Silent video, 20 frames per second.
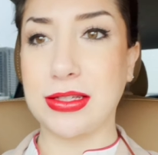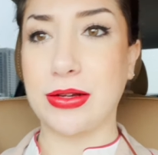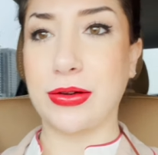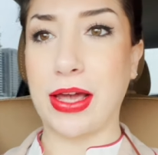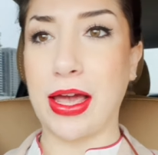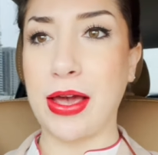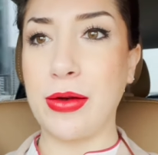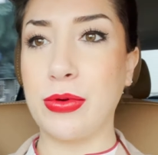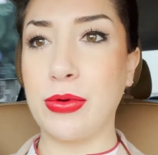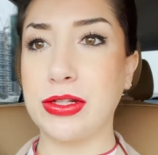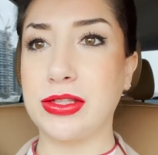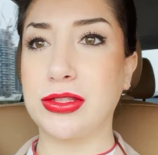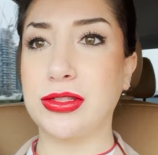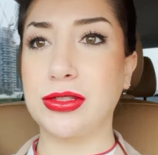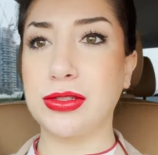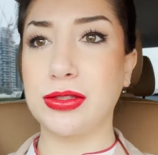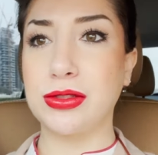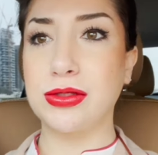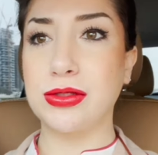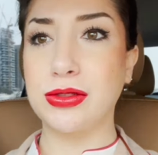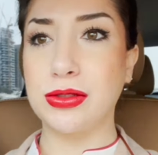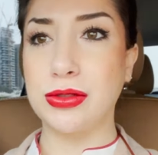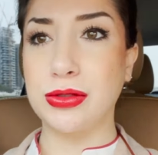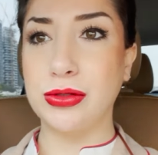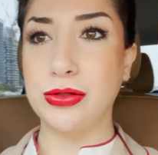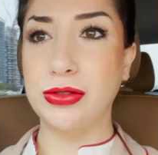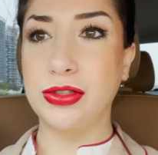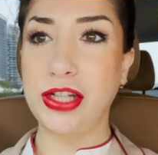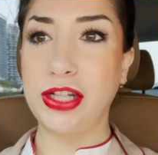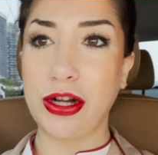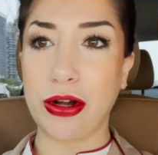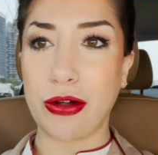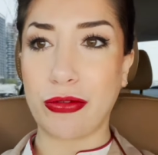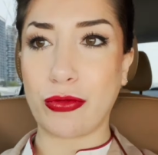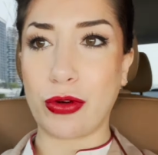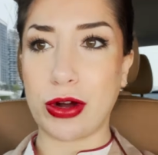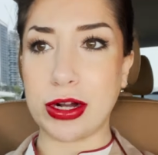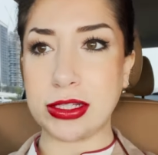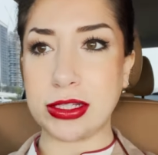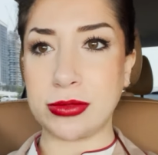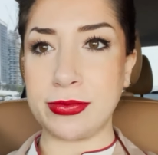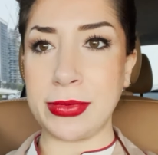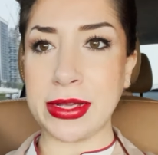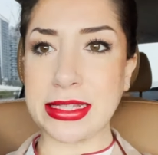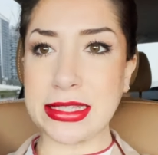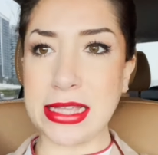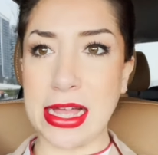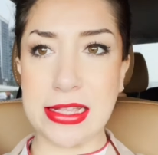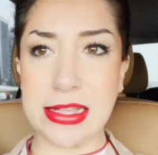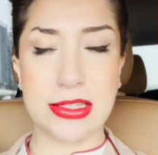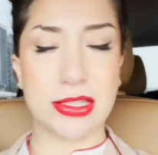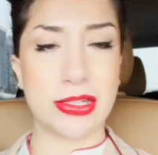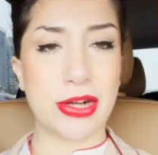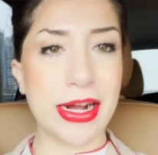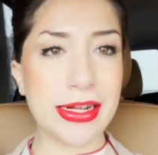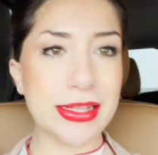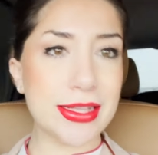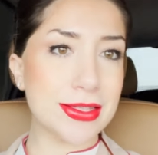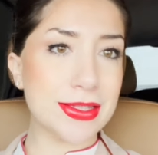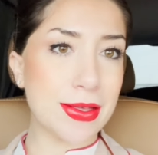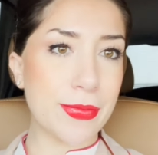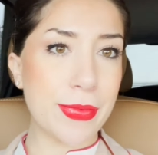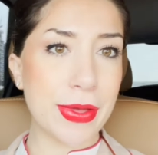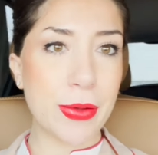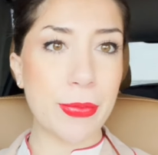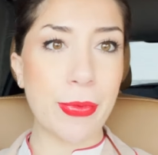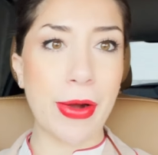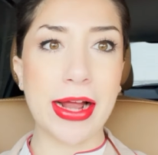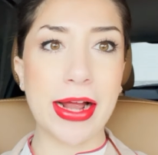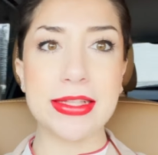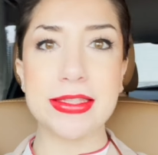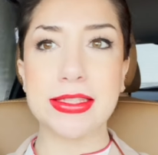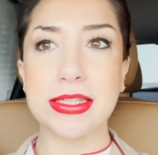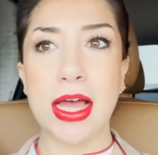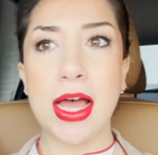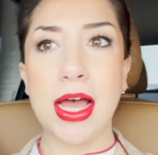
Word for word: okay, what to share, of course. Makes sense, right? It's a big brand.